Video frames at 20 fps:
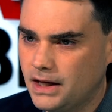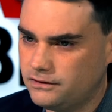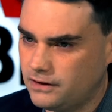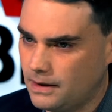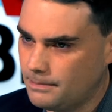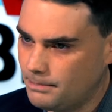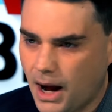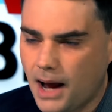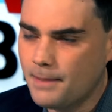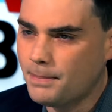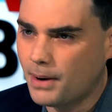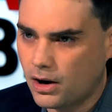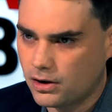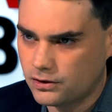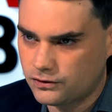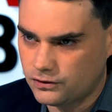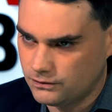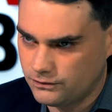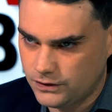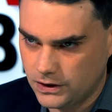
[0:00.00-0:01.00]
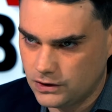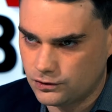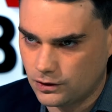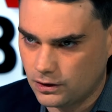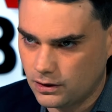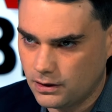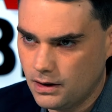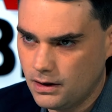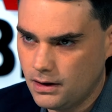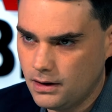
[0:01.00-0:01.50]
is a bipartisan
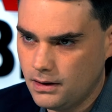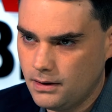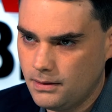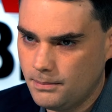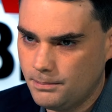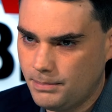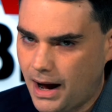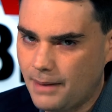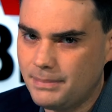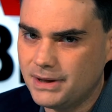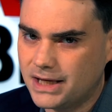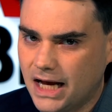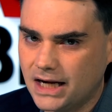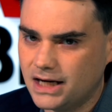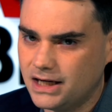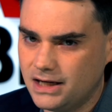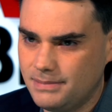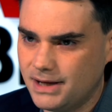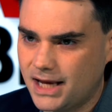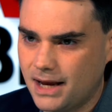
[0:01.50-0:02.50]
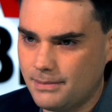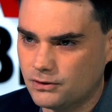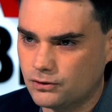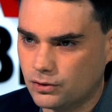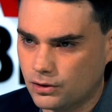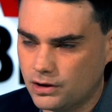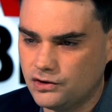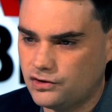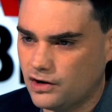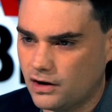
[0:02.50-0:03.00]
feature Bobby Kennedy became
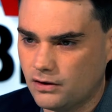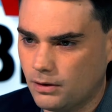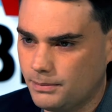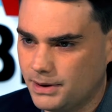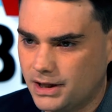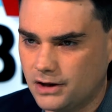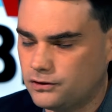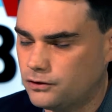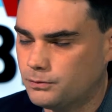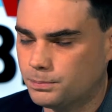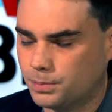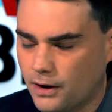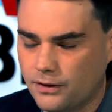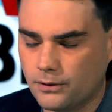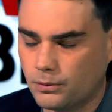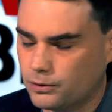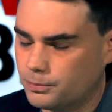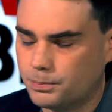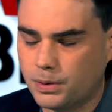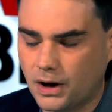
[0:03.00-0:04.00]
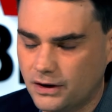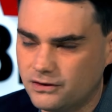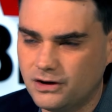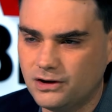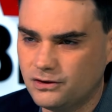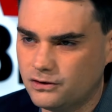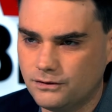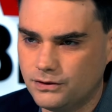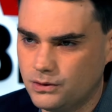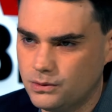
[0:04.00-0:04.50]
attorney general because his brother was
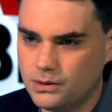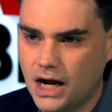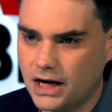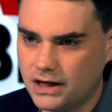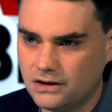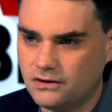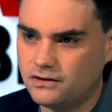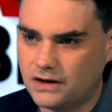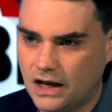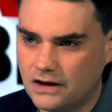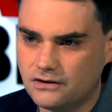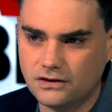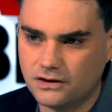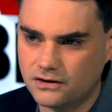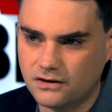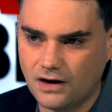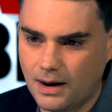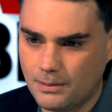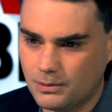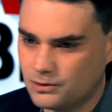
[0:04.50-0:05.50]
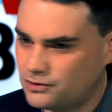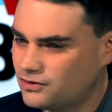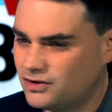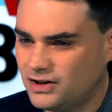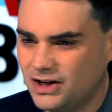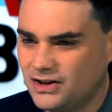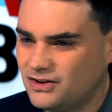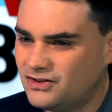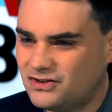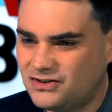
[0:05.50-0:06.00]
president of the United States at the time, which is
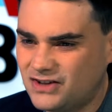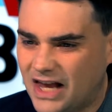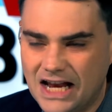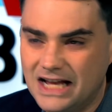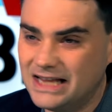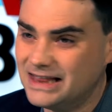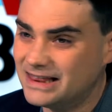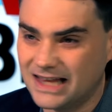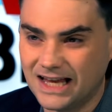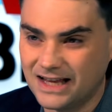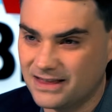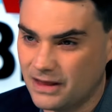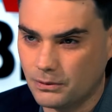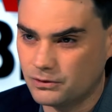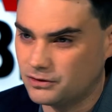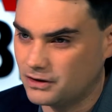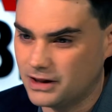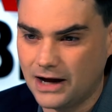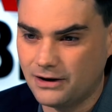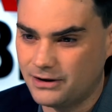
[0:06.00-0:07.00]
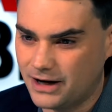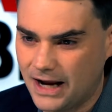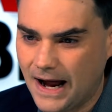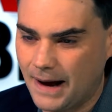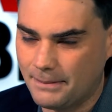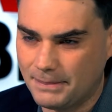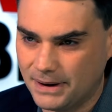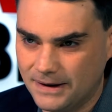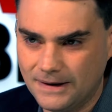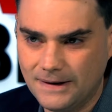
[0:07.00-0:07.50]
an insane thing that was allowed to
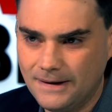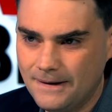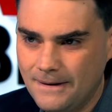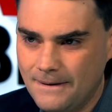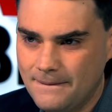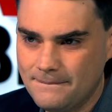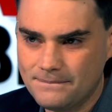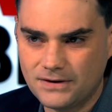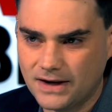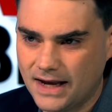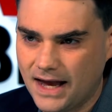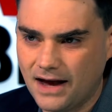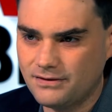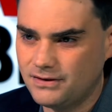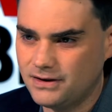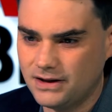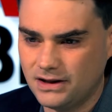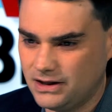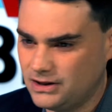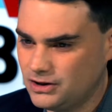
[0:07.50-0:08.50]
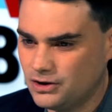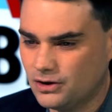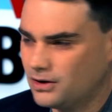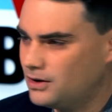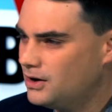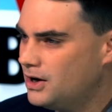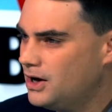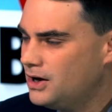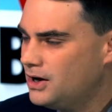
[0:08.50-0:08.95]
happen. To have it, you're